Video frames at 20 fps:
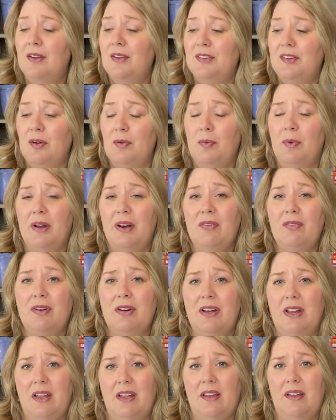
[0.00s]
So whatever
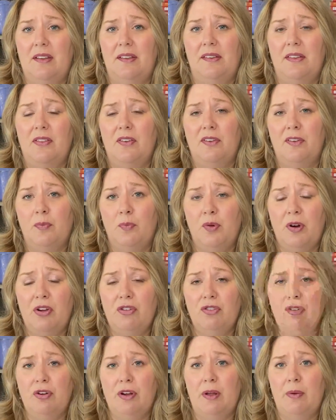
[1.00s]
it is, there's
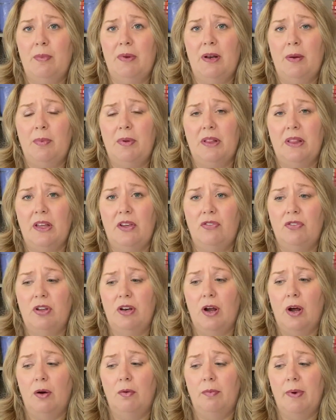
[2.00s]
pressure and
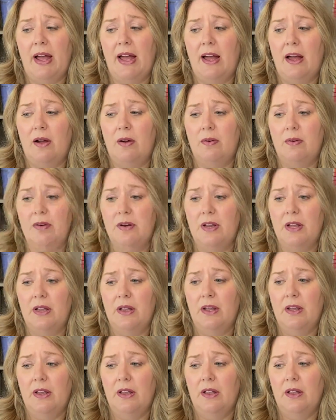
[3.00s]
manipulation around
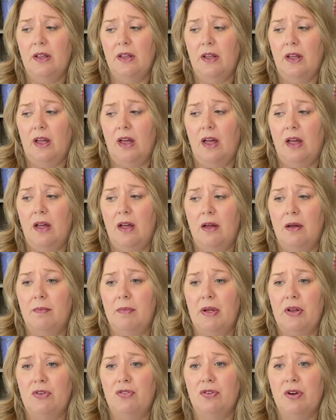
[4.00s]

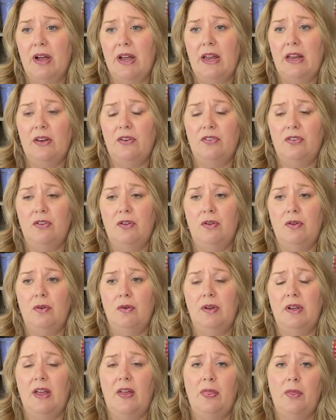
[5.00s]
trying
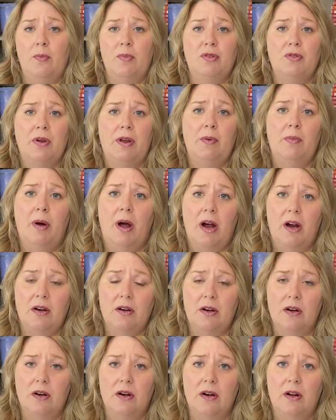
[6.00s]
to get the betrayed
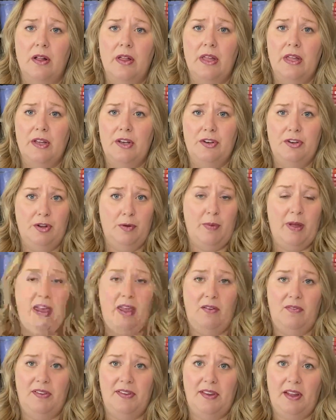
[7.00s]
partner to
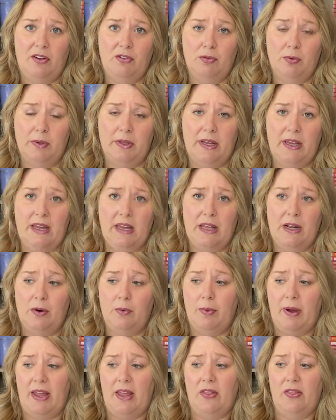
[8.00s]
behave sexually in
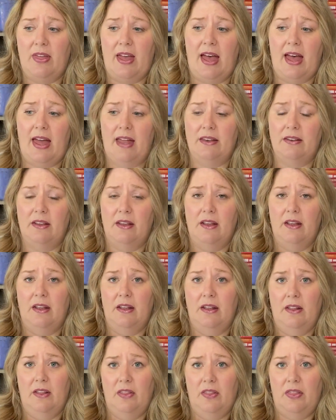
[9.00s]
a way that
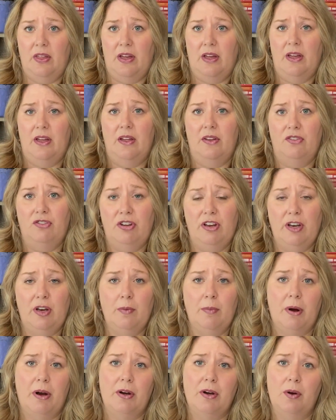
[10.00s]
the
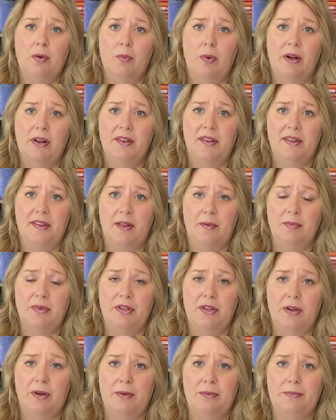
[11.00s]
cheating partner wants them
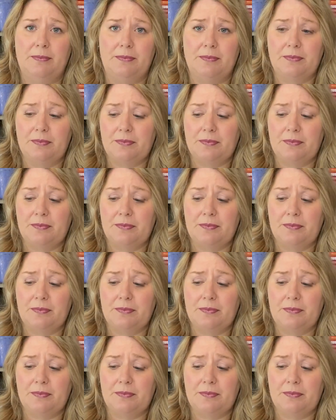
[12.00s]
to.